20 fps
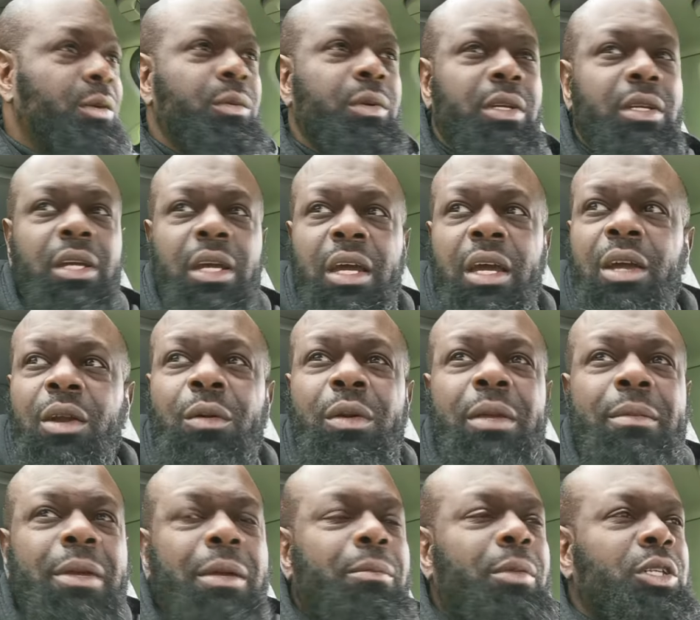Don't, don't
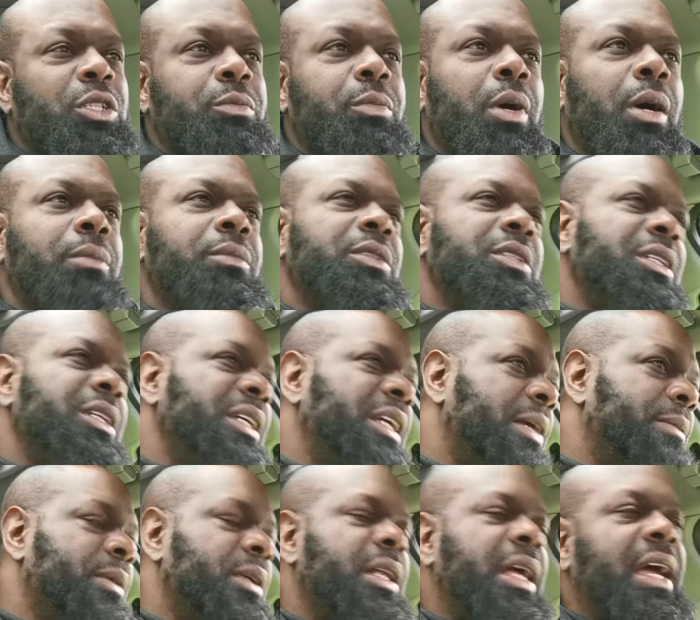give me a bunch of problems. You can
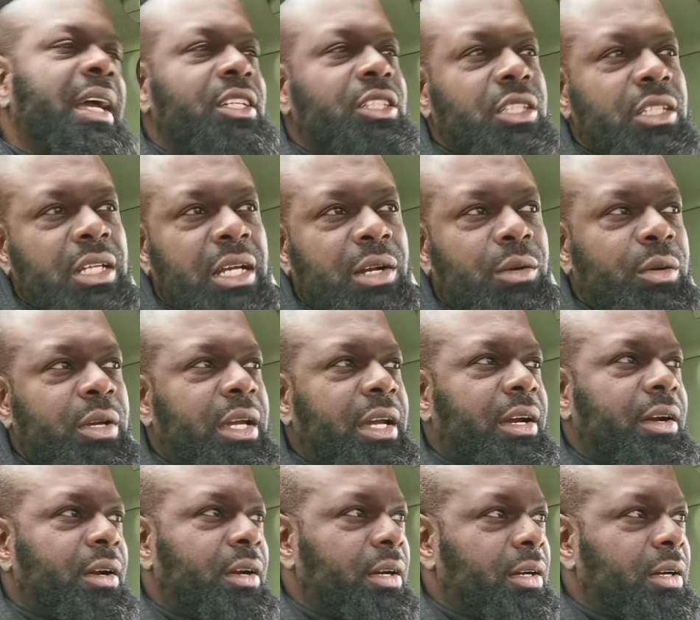give me, nah, actually, I don't care.